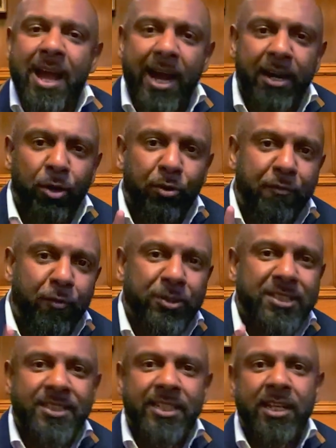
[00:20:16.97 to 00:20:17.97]
And I look forward
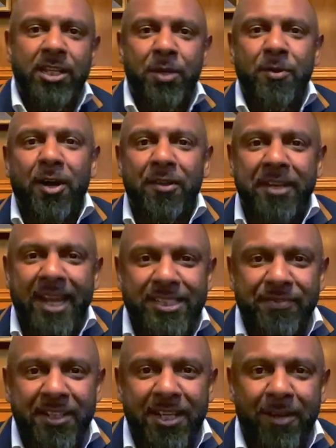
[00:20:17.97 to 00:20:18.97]
to seeing you on the next
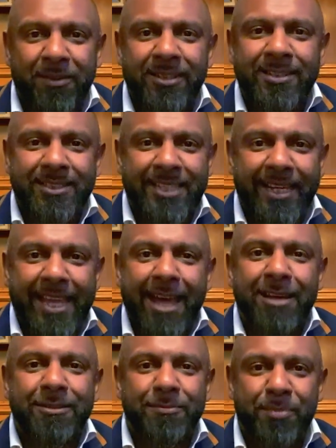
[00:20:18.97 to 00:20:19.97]
video. Take
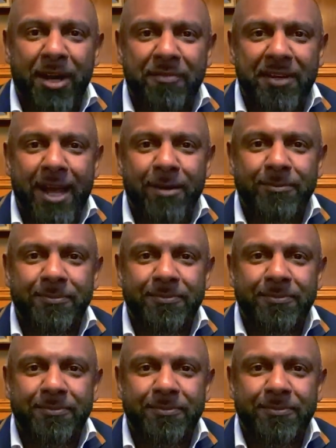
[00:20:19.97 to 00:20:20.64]
care. Bye for now.